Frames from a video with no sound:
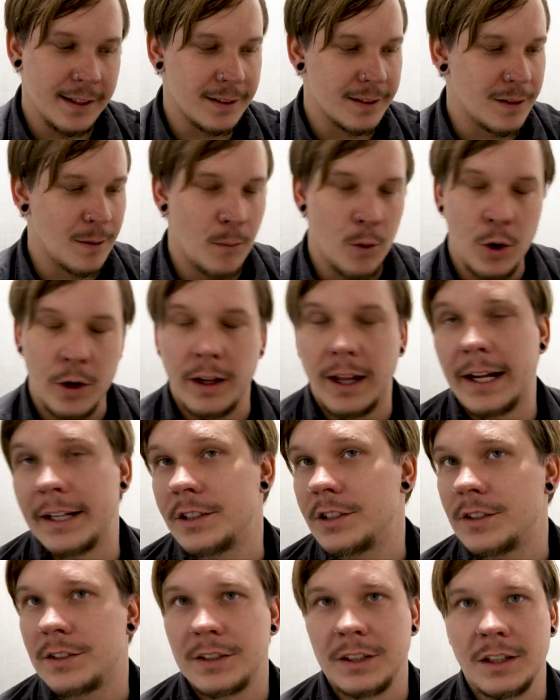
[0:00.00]
this, the more
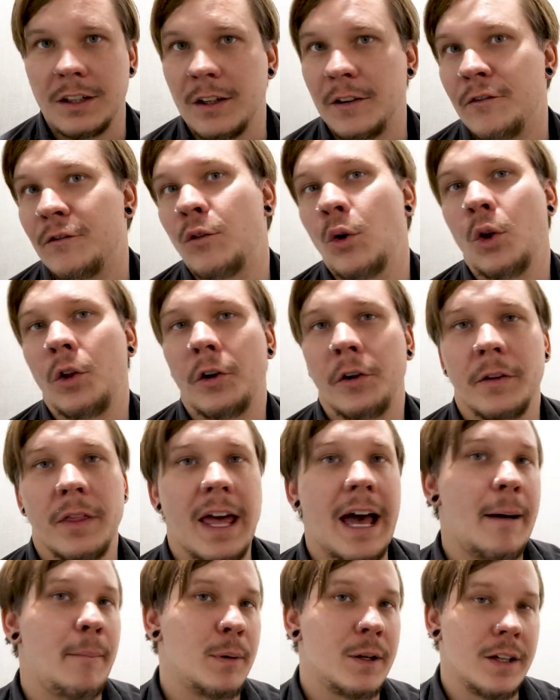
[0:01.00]
light you see, the fuller
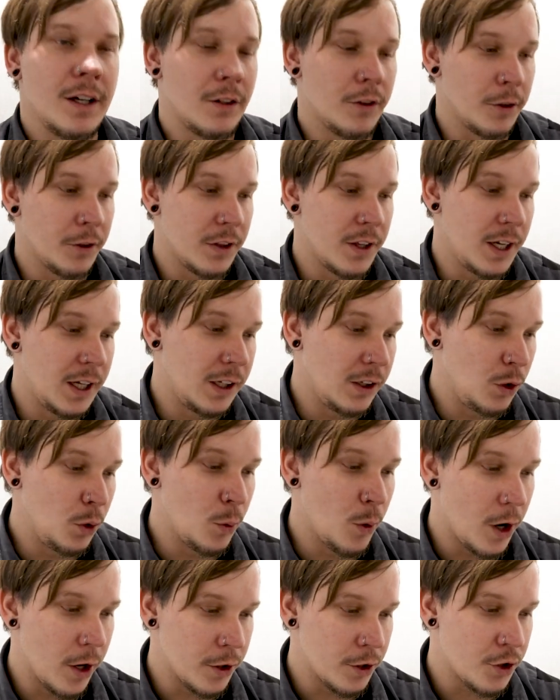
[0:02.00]
that particular thing
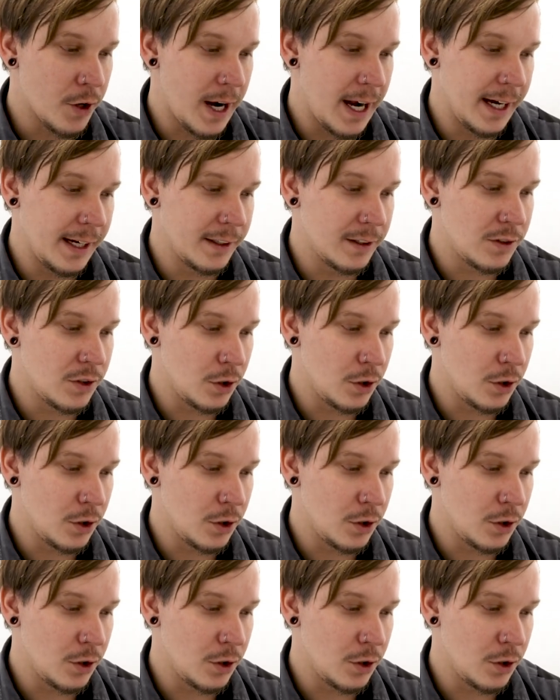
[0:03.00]
you are trying